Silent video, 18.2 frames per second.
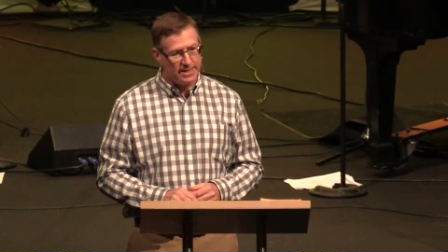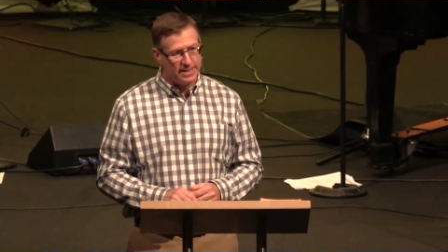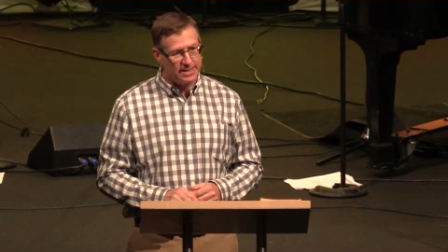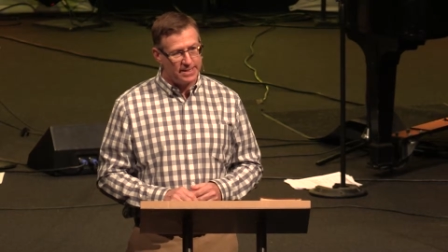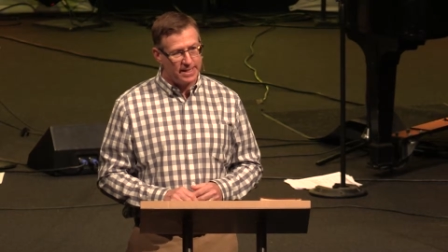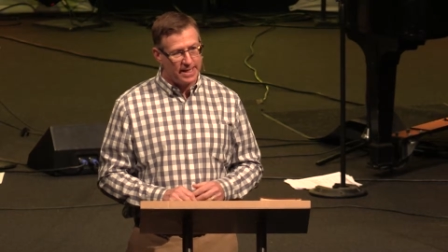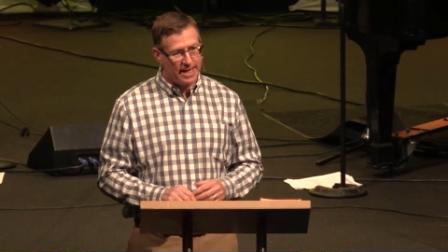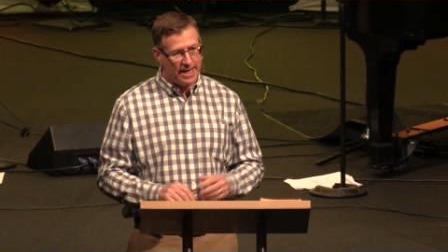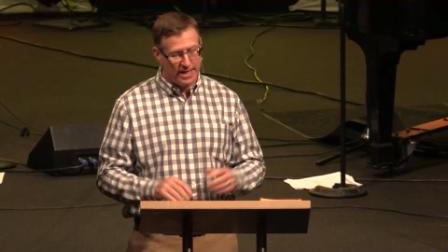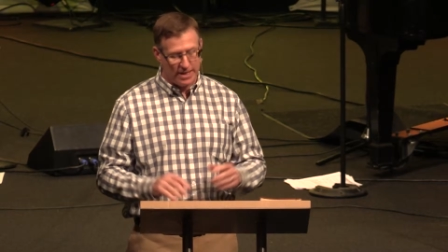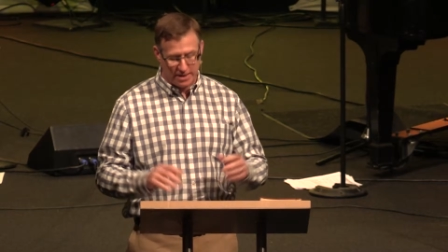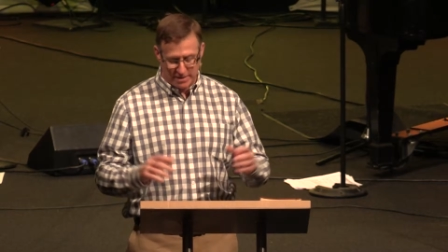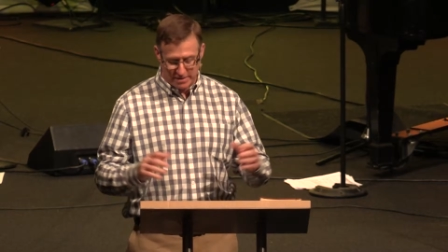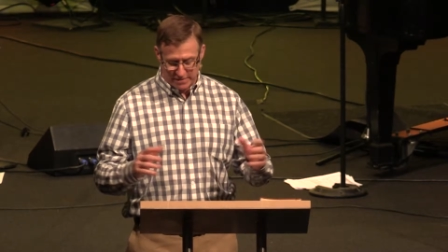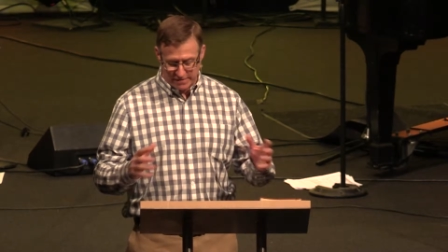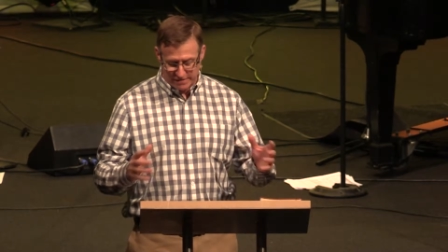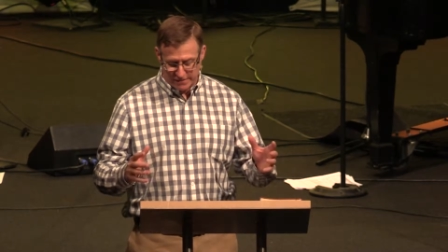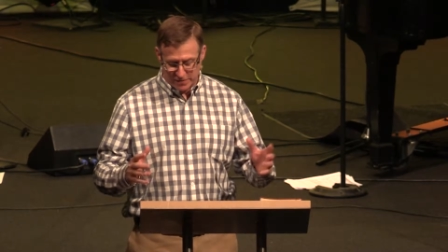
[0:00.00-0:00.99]
to gain a
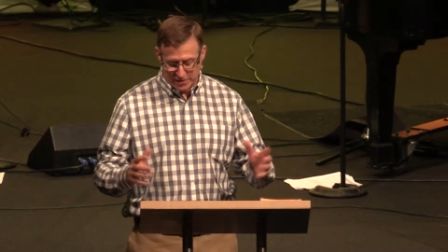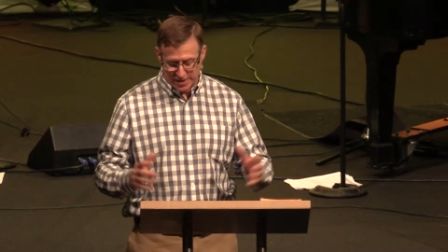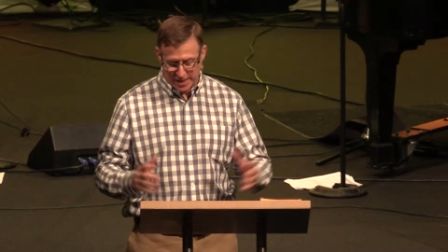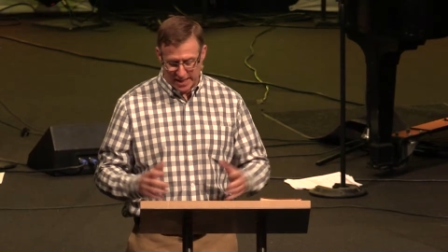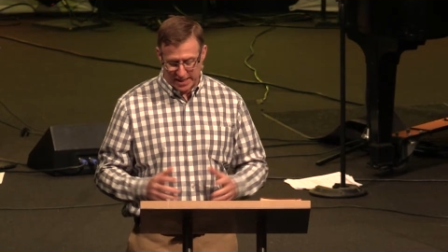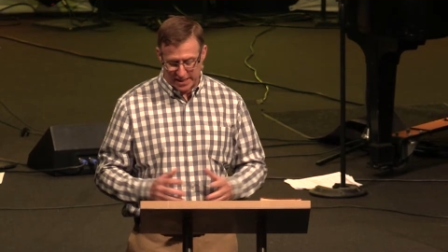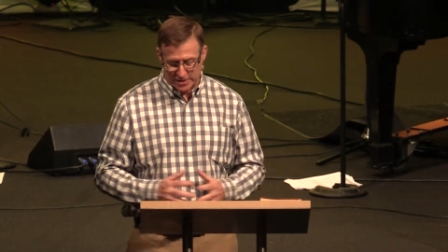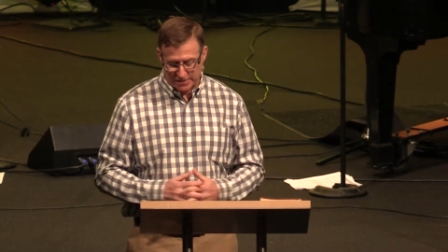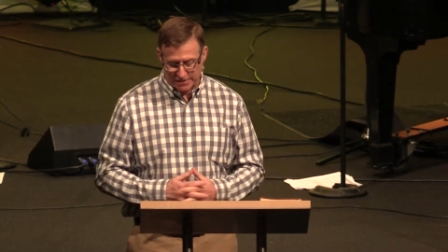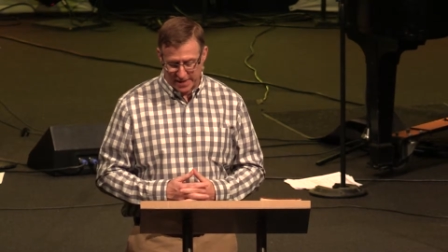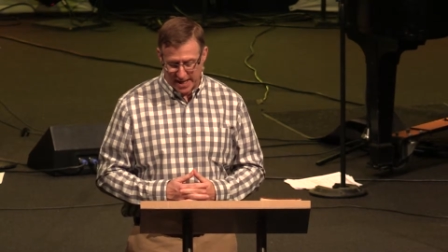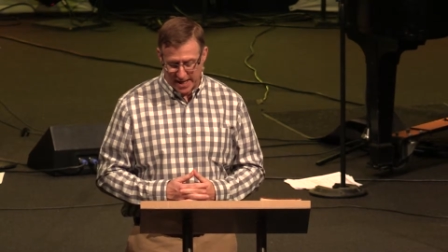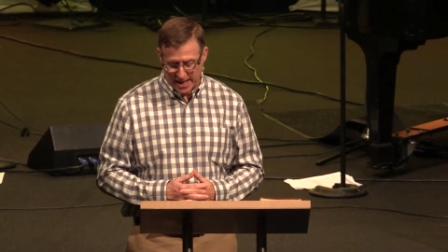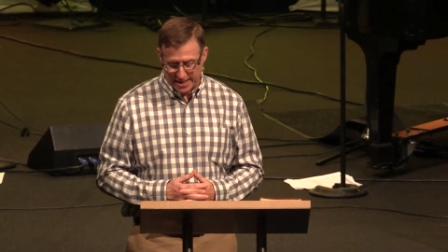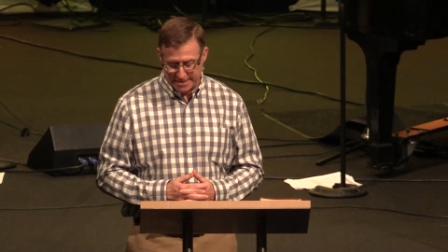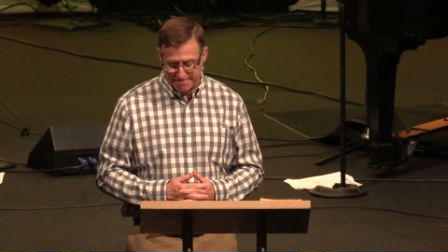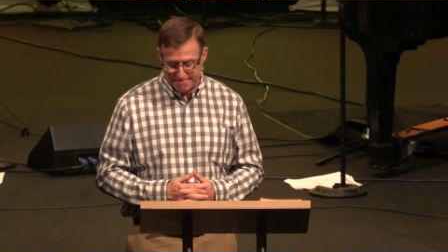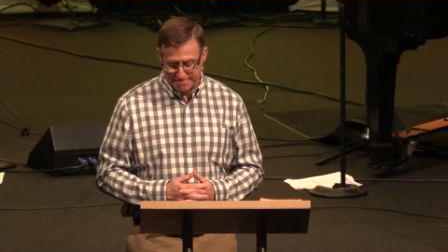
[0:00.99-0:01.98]
full knowledge of God.